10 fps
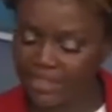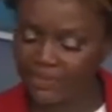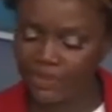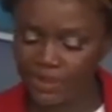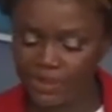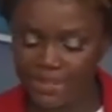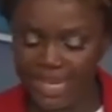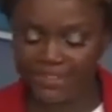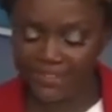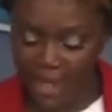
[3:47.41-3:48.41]
individuals
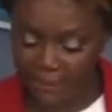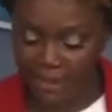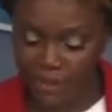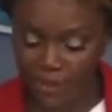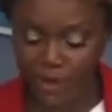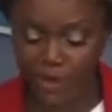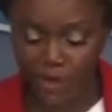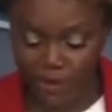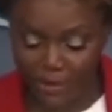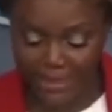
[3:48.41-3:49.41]
and families who are
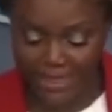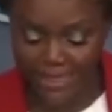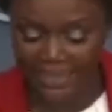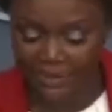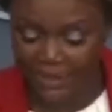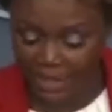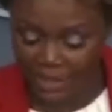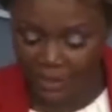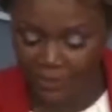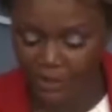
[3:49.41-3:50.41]
currently in
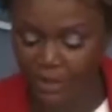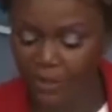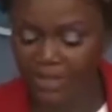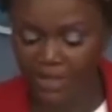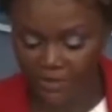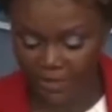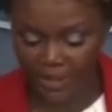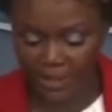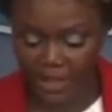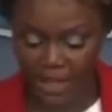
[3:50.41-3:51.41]
litigation with the U.S.
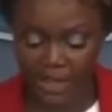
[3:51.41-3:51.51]
government.